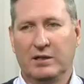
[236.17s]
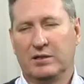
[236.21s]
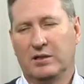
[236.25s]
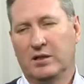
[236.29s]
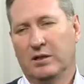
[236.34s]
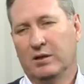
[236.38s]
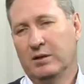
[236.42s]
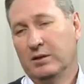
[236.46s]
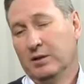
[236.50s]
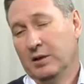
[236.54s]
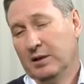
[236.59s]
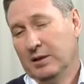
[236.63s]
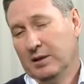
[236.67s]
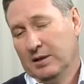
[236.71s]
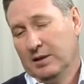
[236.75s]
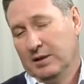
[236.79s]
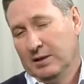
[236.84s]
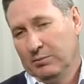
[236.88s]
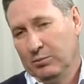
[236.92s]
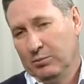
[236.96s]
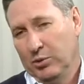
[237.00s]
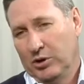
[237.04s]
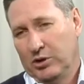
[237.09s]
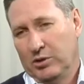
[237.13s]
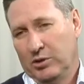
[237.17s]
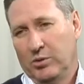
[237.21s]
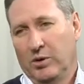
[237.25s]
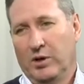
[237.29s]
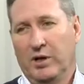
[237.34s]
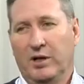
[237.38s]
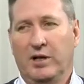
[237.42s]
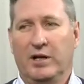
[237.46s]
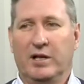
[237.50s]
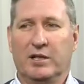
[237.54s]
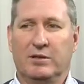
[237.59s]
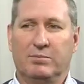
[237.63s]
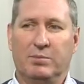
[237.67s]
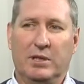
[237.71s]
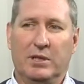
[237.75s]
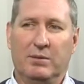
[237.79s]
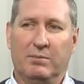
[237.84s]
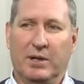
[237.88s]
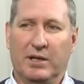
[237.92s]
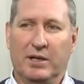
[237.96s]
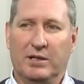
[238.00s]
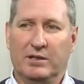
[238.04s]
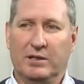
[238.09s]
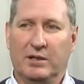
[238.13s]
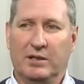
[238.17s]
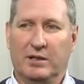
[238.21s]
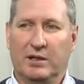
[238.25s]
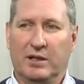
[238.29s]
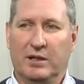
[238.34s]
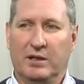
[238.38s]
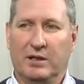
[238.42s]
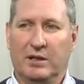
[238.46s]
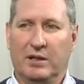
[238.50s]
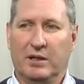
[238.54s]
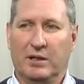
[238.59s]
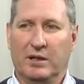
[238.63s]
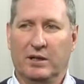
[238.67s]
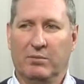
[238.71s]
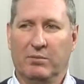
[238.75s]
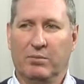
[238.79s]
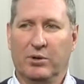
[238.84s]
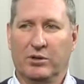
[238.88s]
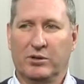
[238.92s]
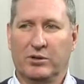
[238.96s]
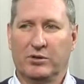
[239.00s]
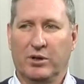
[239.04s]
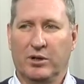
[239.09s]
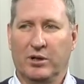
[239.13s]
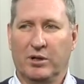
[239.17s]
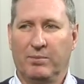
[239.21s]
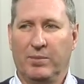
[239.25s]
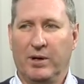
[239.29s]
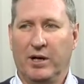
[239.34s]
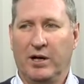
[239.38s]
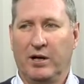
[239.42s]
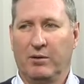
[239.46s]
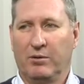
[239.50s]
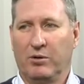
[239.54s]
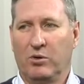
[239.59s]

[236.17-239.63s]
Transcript: So Botswana has been mentioned, and uh, the Botswana Power